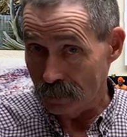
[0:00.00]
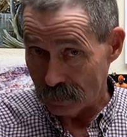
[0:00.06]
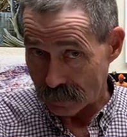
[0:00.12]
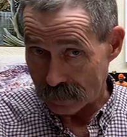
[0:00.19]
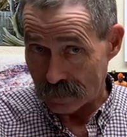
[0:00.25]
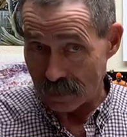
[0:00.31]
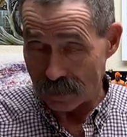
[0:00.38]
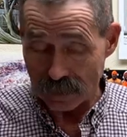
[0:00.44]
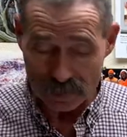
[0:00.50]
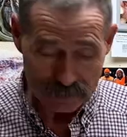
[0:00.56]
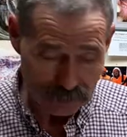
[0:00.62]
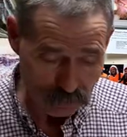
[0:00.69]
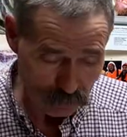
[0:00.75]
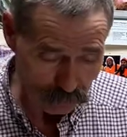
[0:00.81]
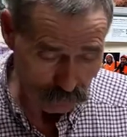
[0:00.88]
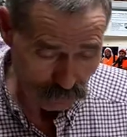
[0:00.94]
and I
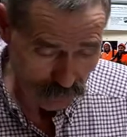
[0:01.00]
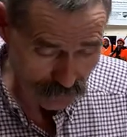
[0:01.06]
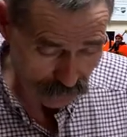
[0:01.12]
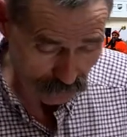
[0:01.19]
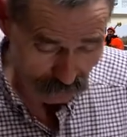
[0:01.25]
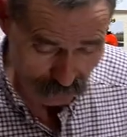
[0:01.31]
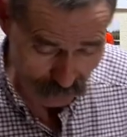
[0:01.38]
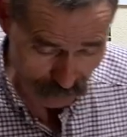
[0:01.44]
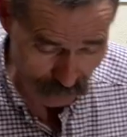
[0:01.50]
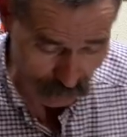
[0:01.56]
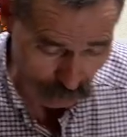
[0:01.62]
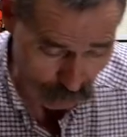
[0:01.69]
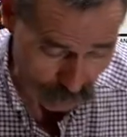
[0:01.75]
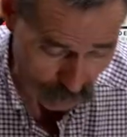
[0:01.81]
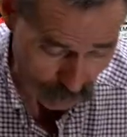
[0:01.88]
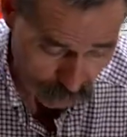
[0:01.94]
think you'd find it very
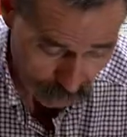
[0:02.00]
helpful